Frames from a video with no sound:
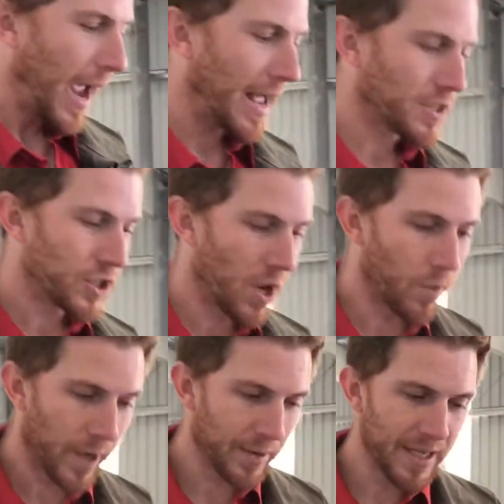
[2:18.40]
And so
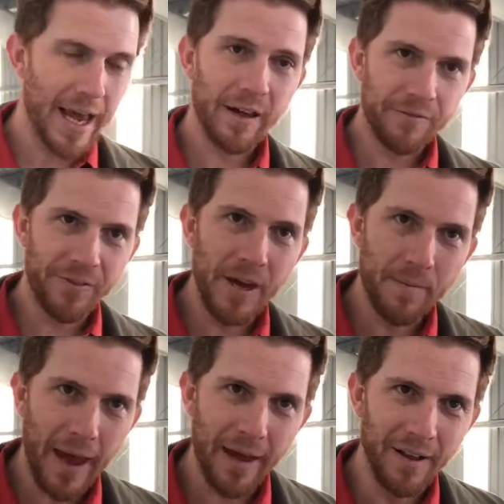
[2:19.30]
we would take a
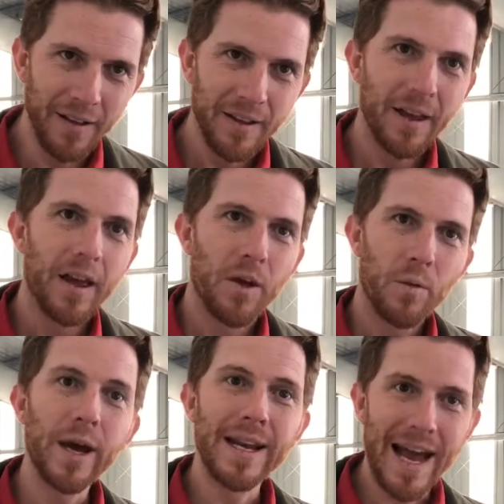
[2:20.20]
female,
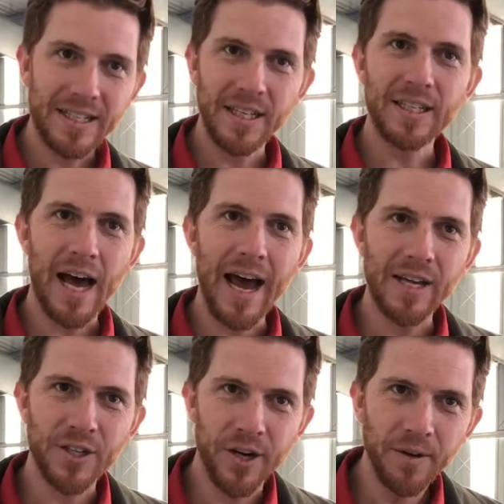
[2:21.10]
we
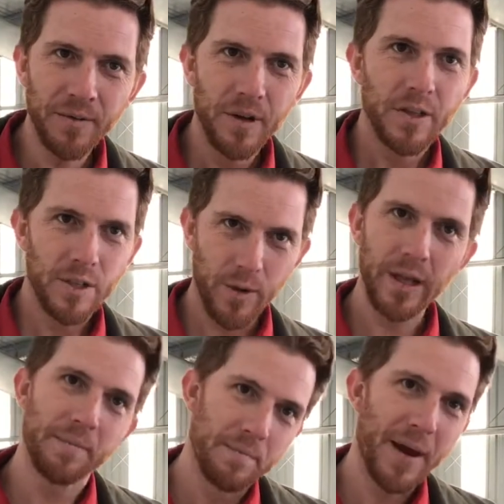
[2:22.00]
anesthetize her, so we
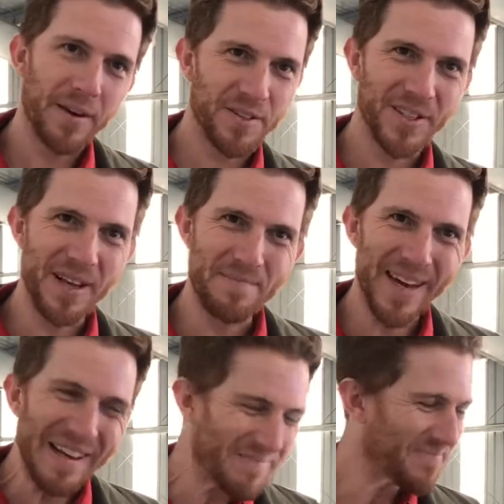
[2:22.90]
make her sleepy,
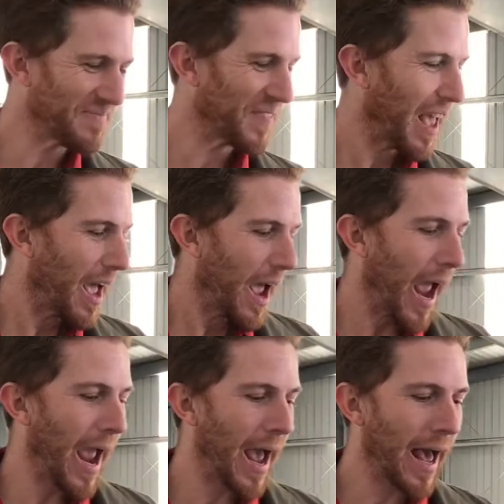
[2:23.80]

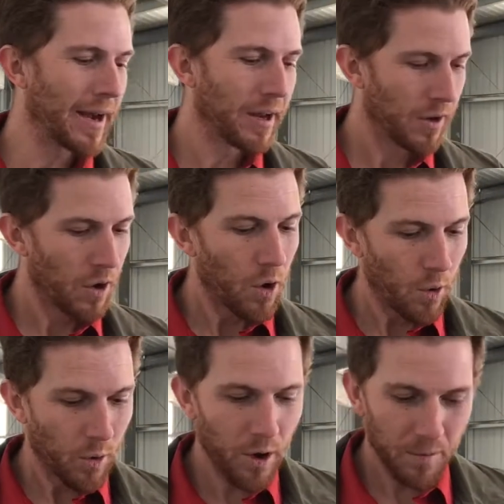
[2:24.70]
and
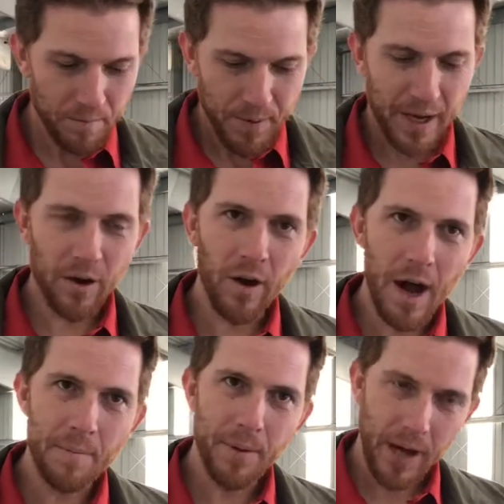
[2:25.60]
we'll pick her
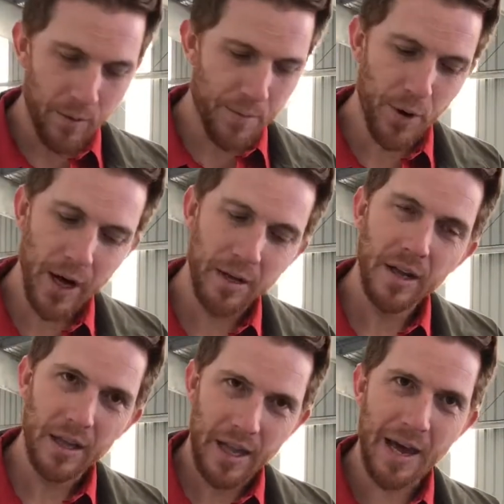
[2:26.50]
up and we put
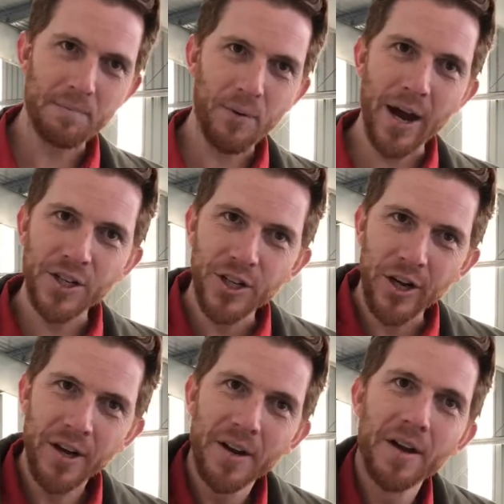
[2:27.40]
light pressure
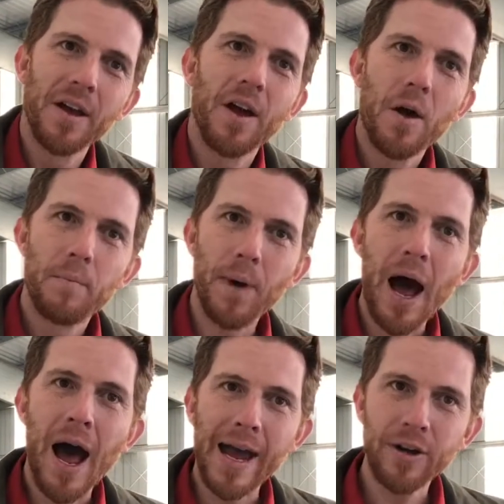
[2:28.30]

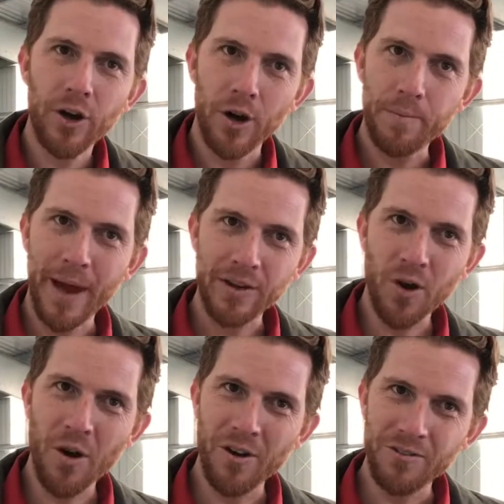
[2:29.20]
behind her
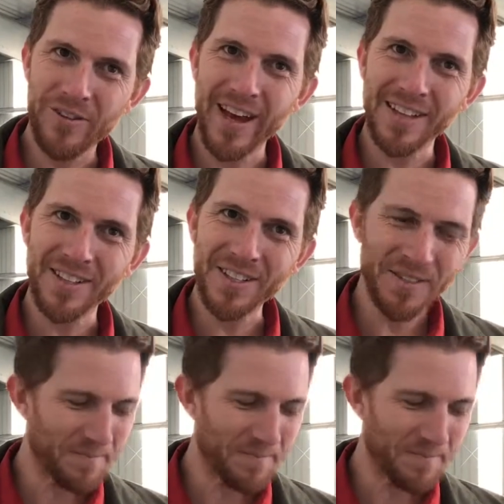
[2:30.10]
pectoral fins.